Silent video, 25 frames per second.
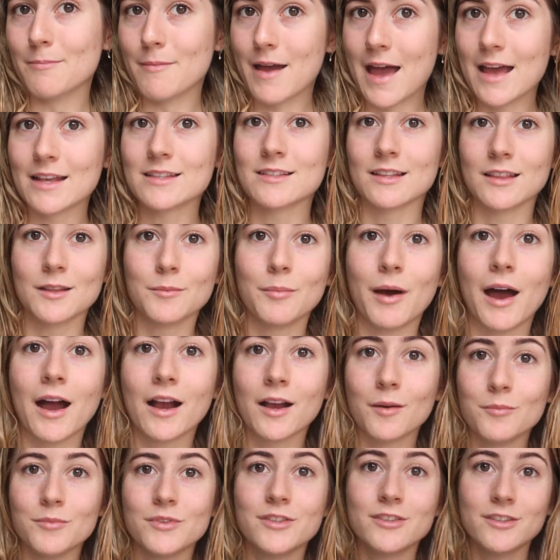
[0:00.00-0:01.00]
mess at the
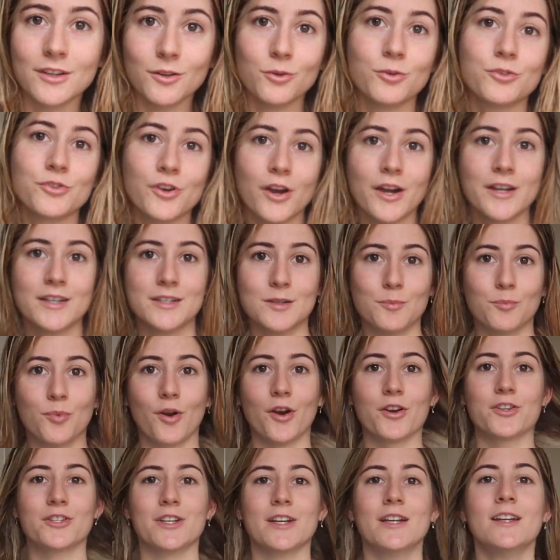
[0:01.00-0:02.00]
back, I'm still trying to
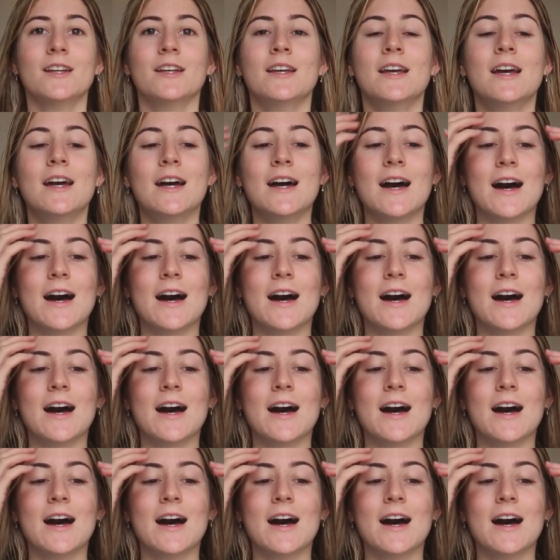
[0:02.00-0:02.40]
brush it,